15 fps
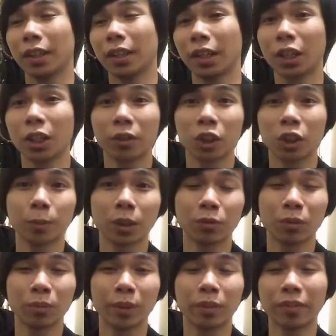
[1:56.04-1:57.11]
encouragement
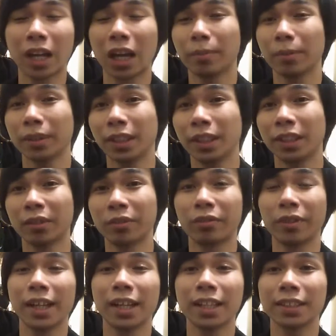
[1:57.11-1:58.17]
from your family, your
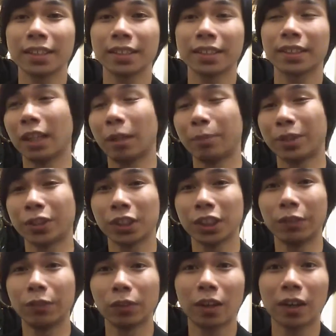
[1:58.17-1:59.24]
friends. They
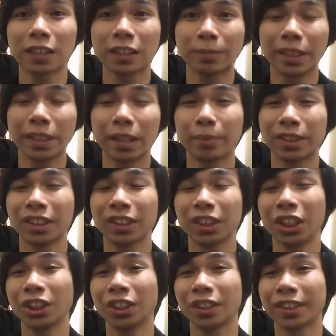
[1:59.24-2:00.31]
perceive law to be a
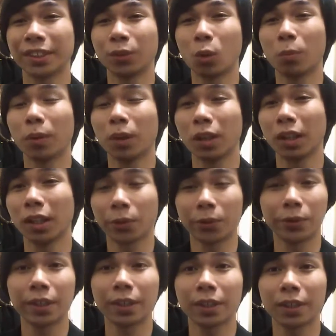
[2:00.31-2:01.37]
prestigious and noble
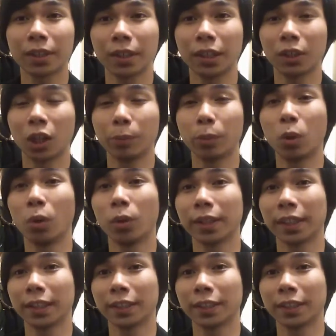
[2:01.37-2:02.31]
career in upholding and